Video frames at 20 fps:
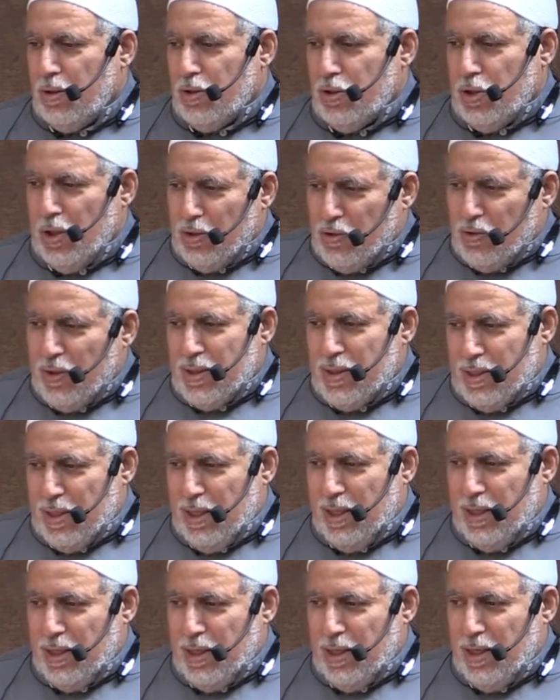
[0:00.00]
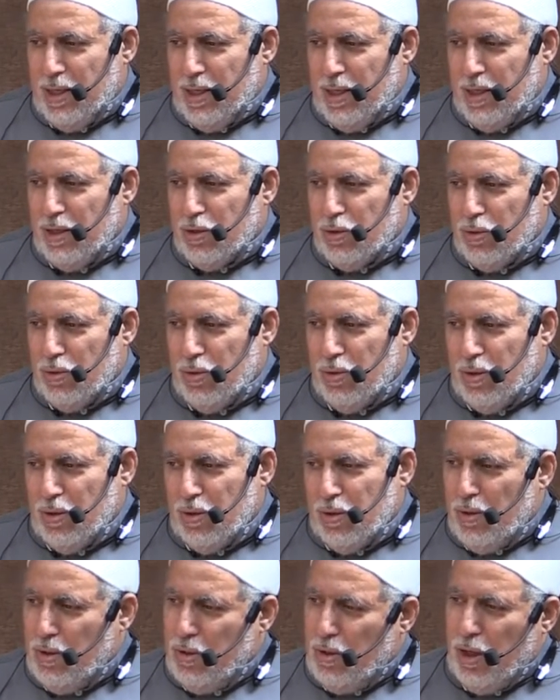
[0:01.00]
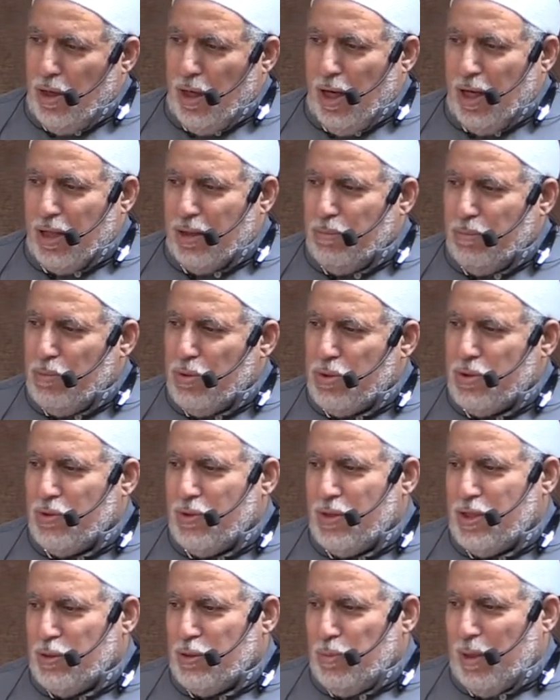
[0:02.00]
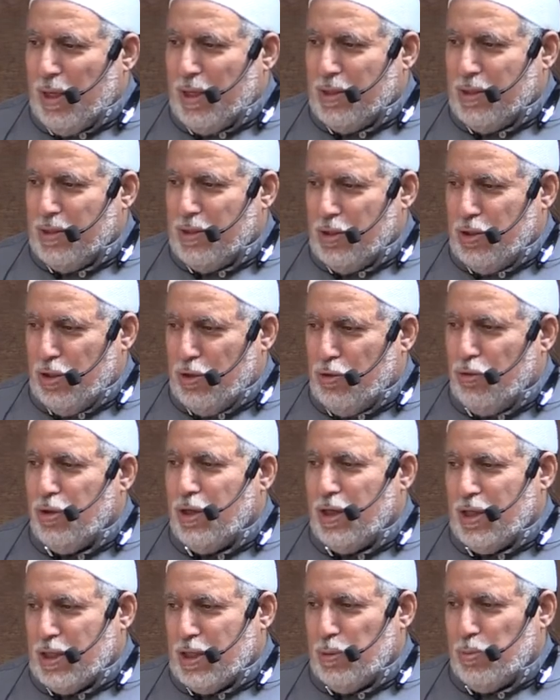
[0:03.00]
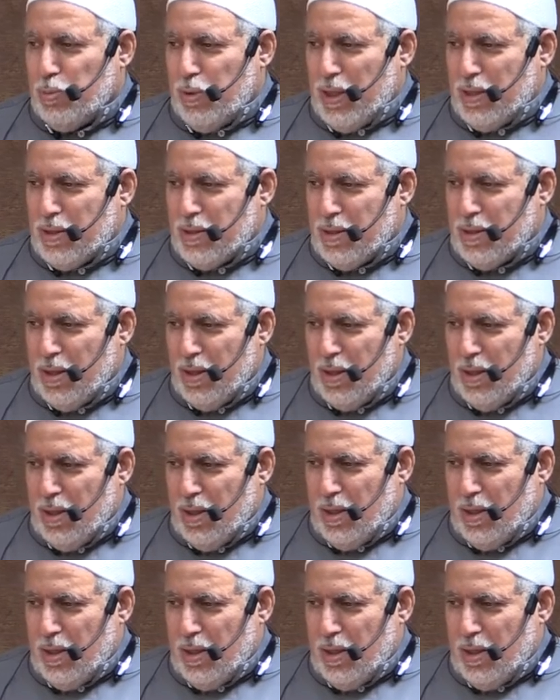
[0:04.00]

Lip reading: she translated it into the utmost respect she could express